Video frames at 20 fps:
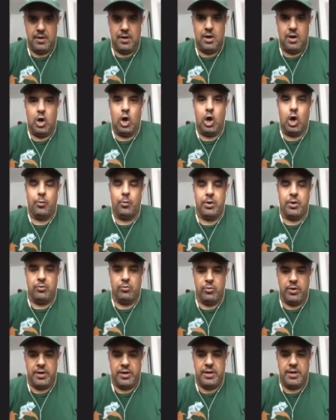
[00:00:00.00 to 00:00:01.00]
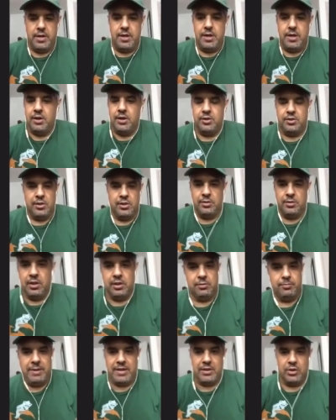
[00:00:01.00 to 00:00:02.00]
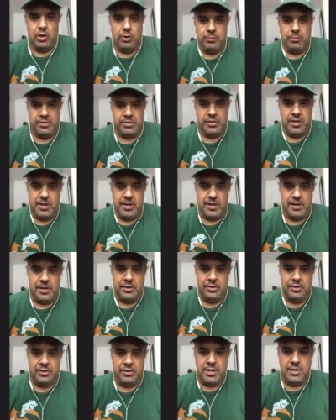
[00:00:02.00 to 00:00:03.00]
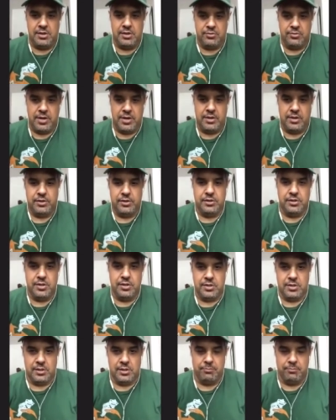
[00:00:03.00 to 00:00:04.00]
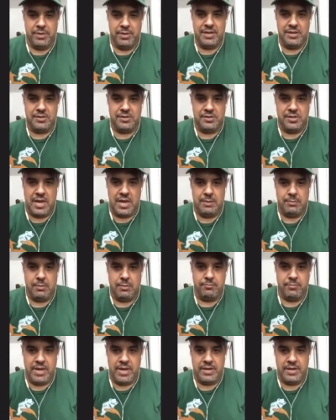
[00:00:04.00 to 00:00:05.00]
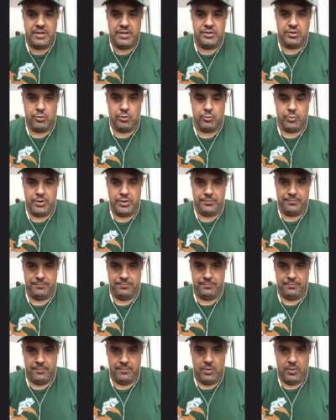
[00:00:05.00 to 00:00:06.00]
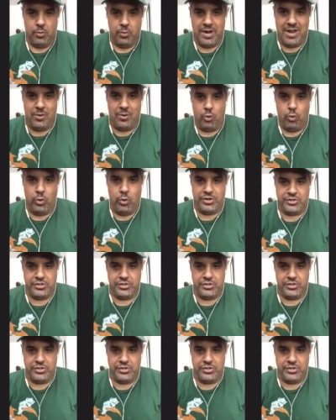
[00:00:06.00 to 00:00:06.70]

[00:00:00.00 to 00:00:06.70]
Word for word: Are we ready? This, let's make no mistake, and I'll say this right now: this is the biggest game of Manny's career, without question.